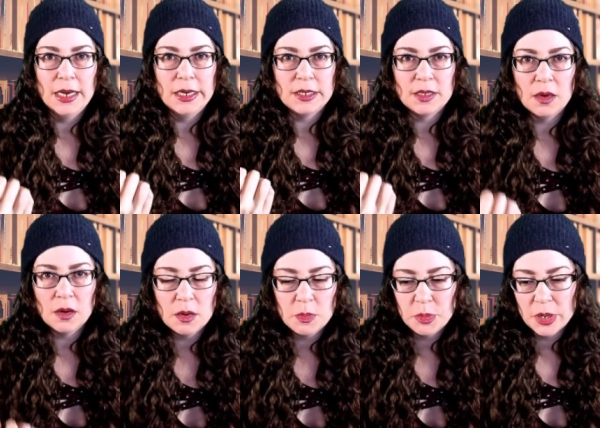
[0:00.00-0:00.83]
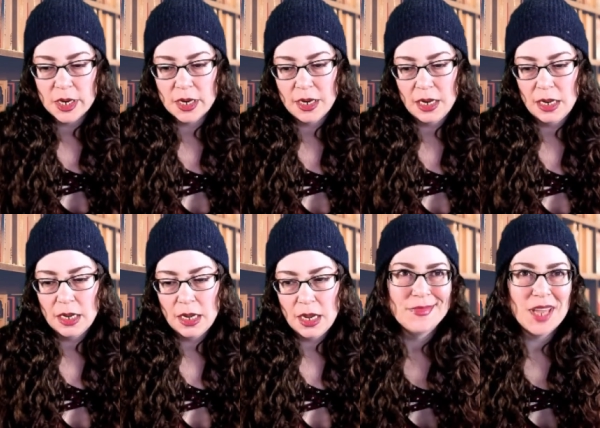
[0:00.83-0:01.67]
and it's
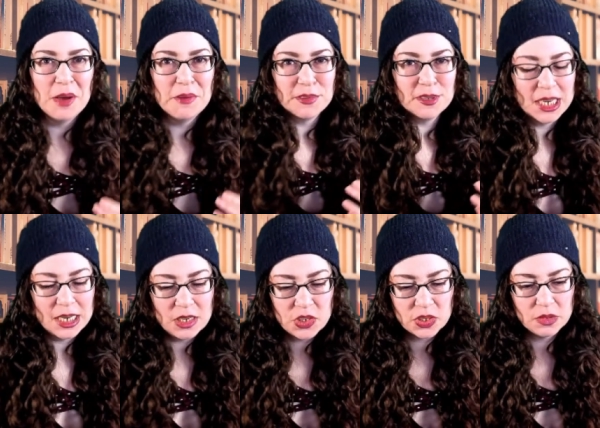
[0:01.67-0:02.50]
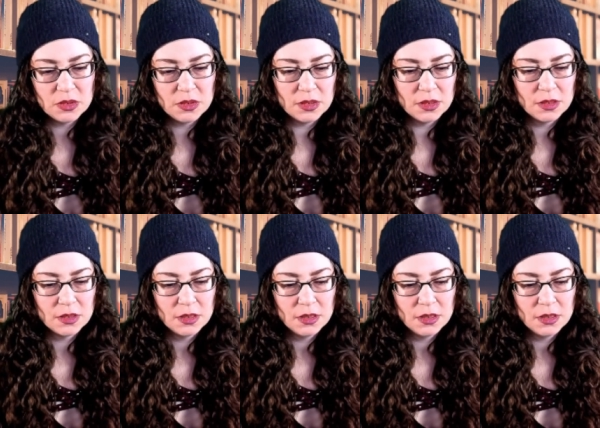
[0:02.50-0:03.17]
heartbreaking, confrontational.